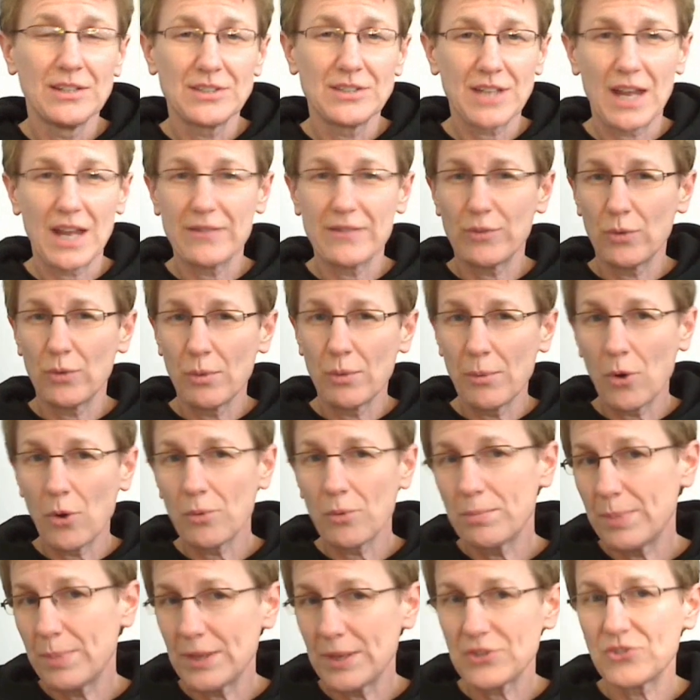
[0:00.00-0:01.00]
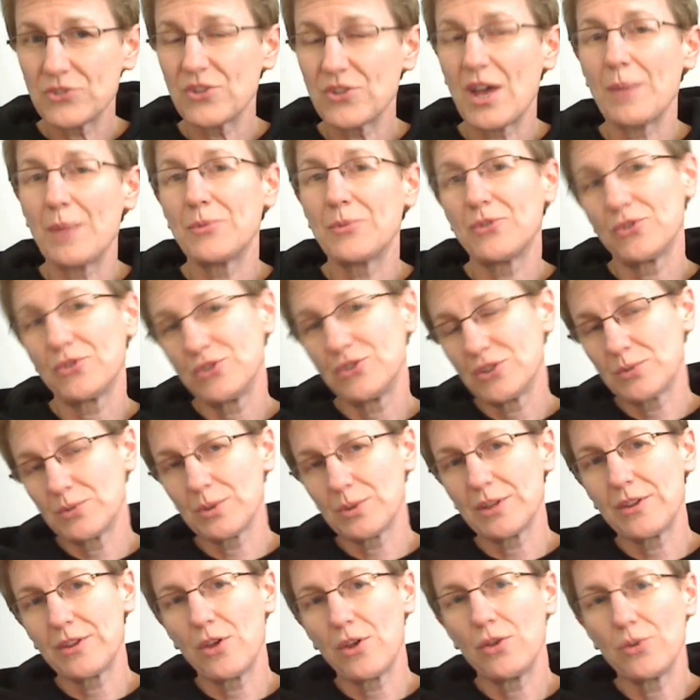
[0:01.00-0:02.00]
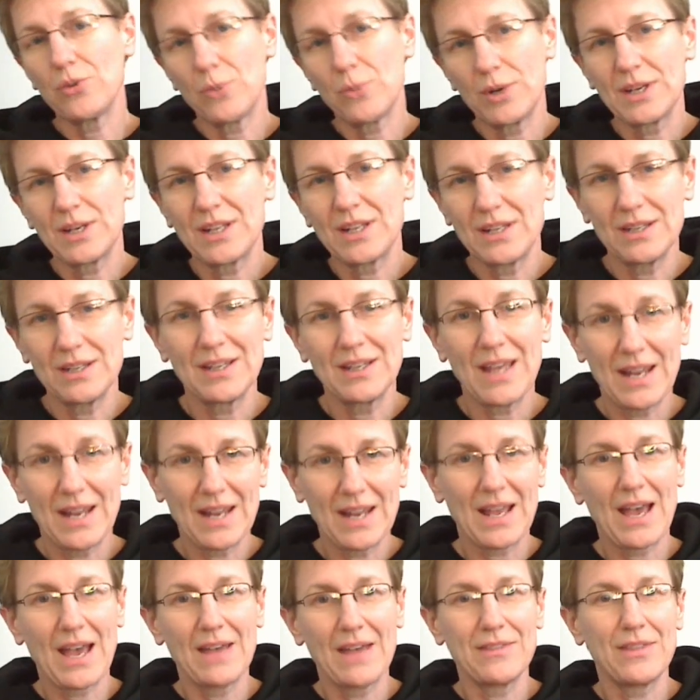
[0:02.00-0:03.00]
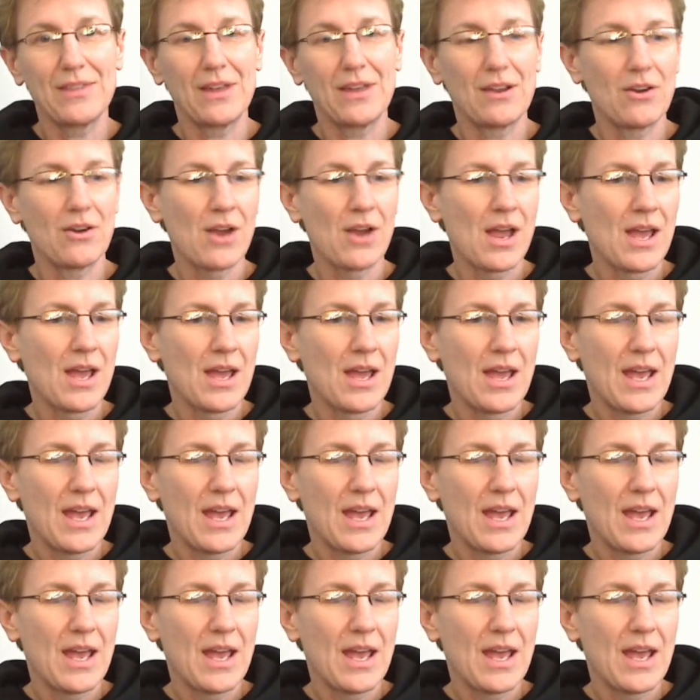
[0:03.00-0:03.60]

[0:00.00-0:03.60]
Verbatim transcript: It's kind of a remote bus stop, so she's really the only one getting on there.